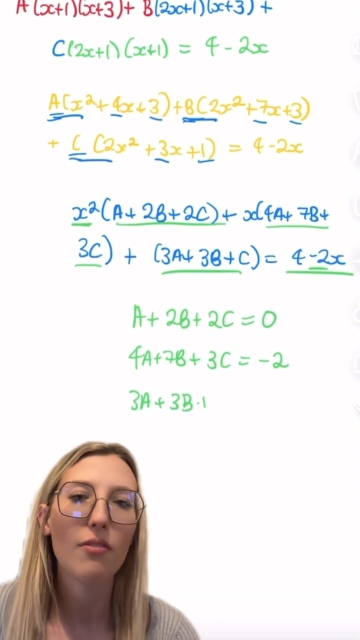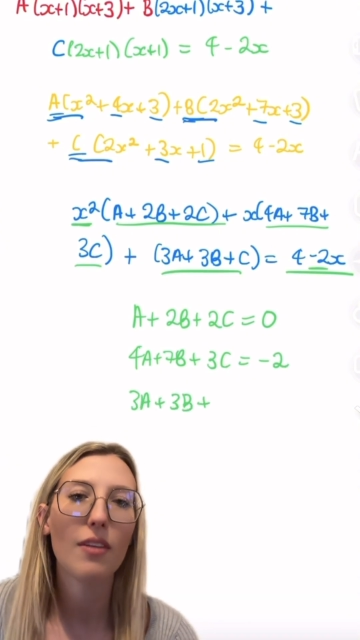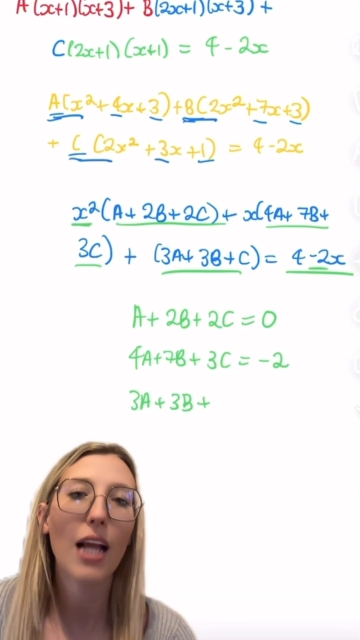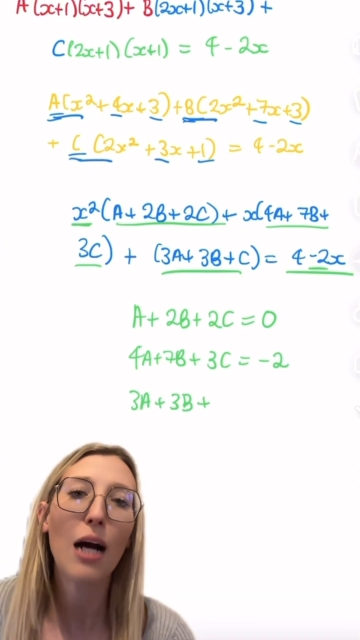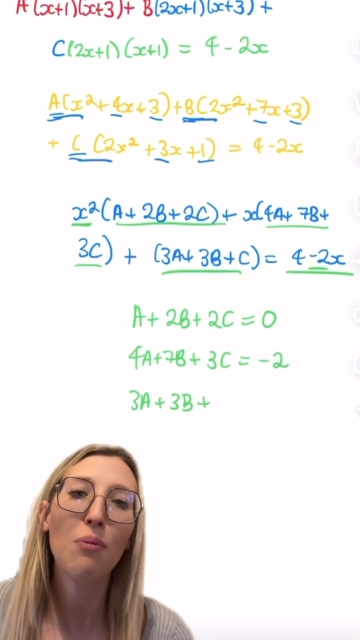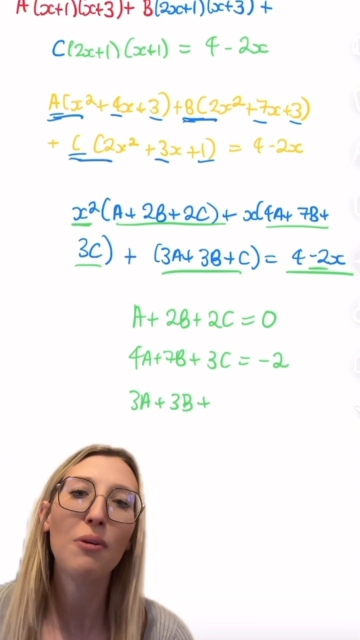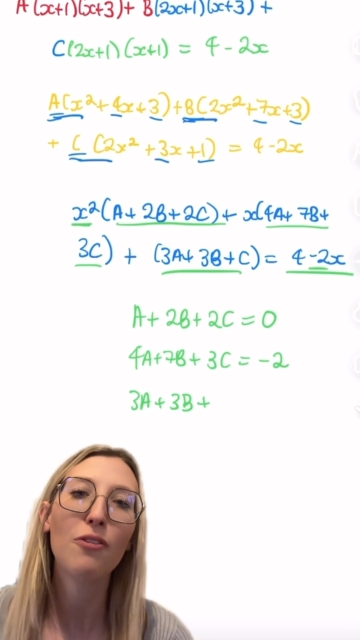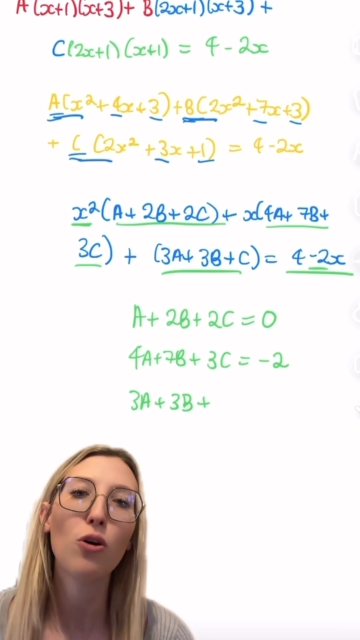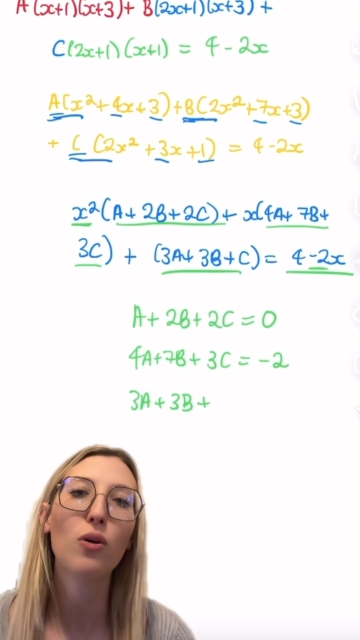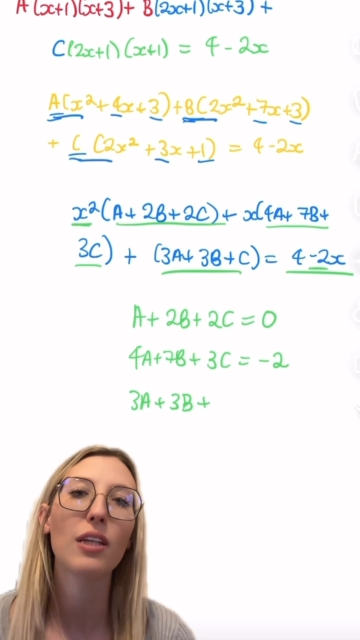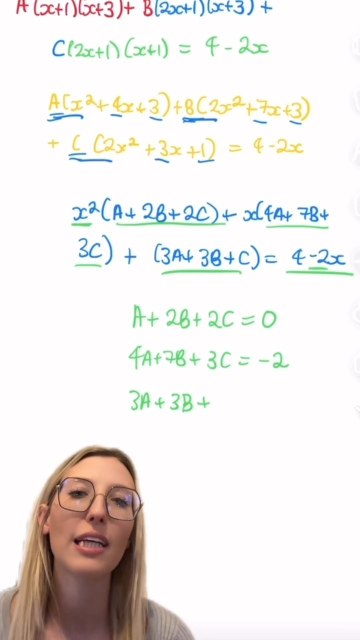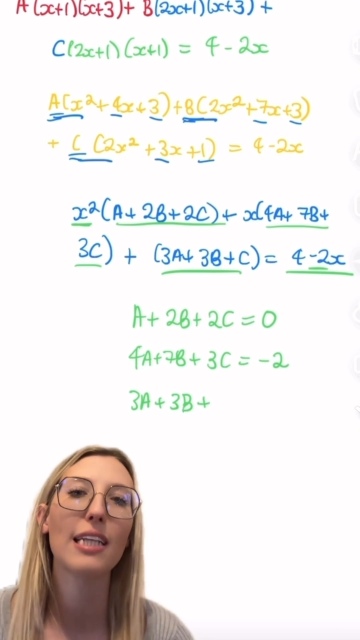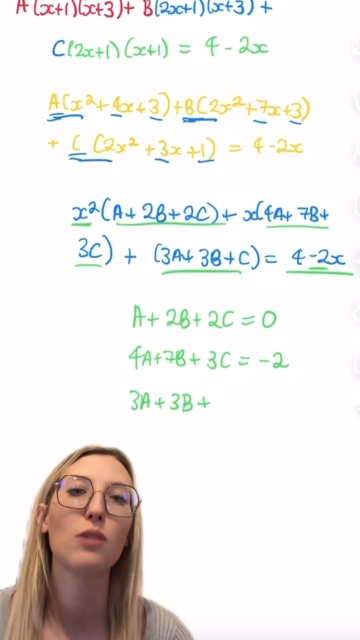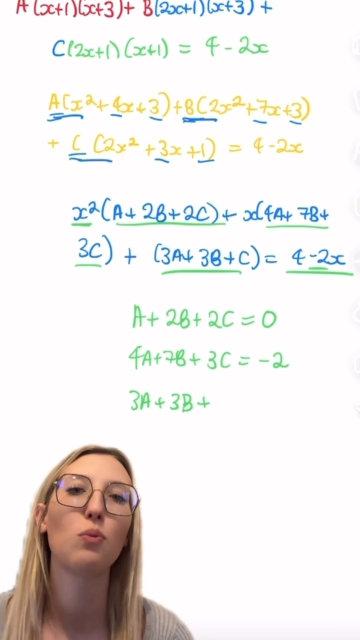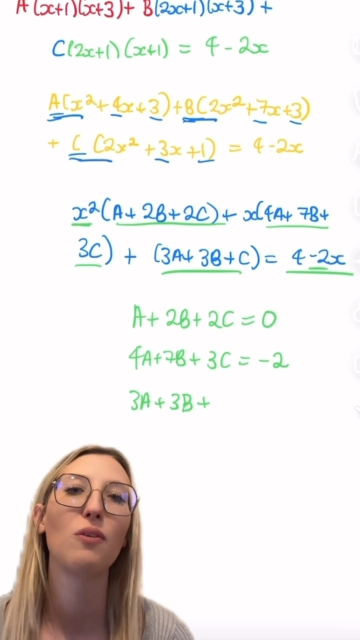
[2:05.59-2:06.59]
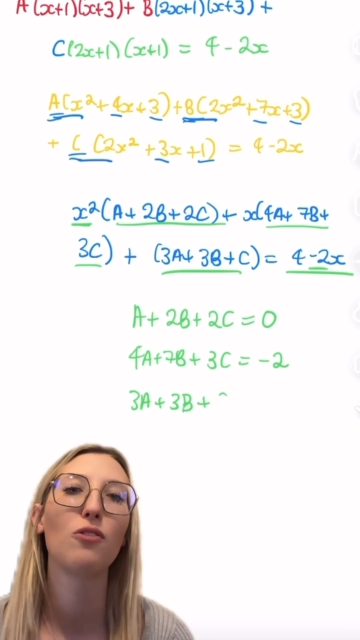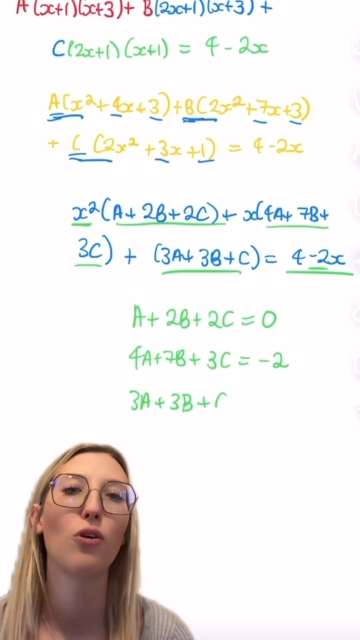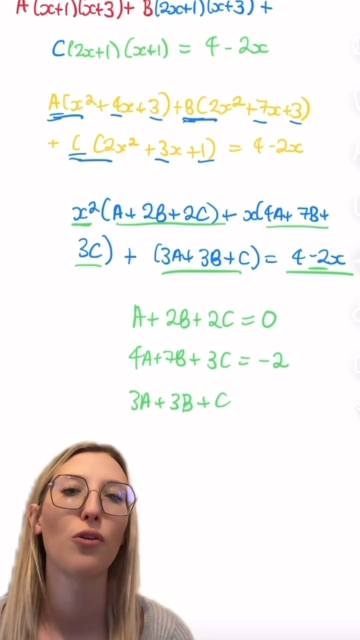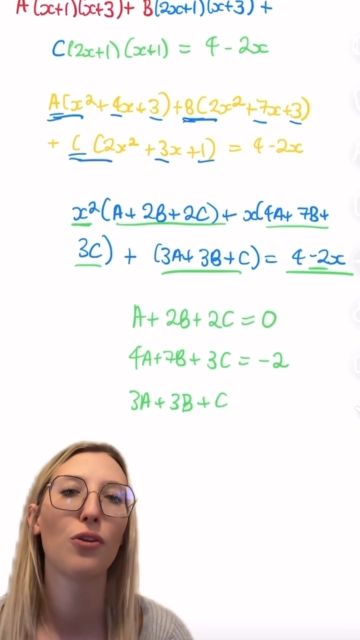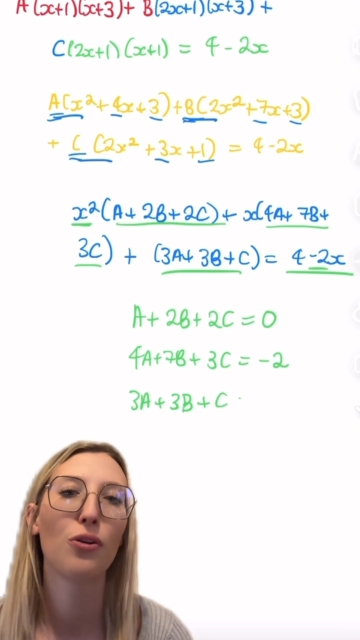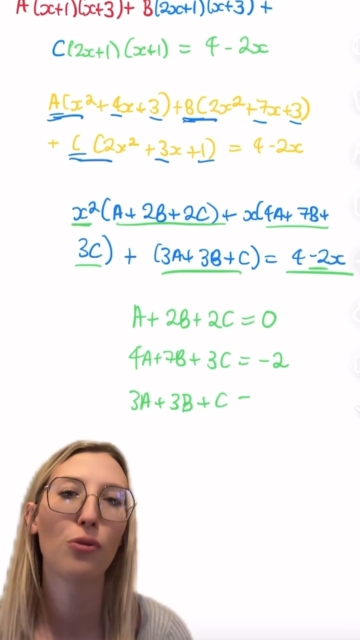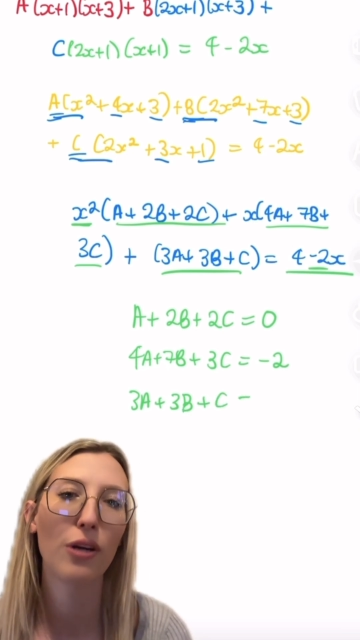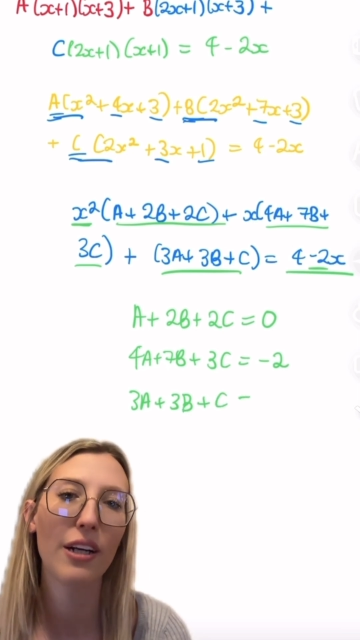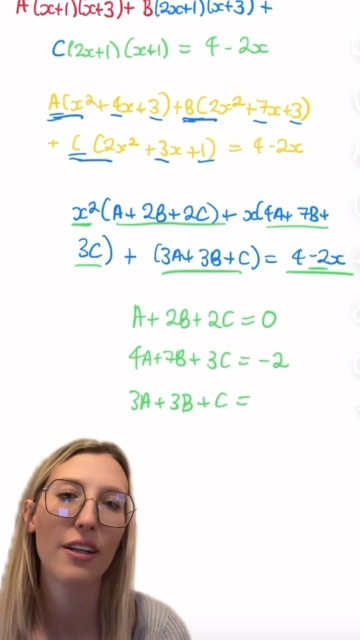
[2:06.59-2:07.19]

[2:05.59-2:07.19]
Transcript: Now we've got this, we've got 3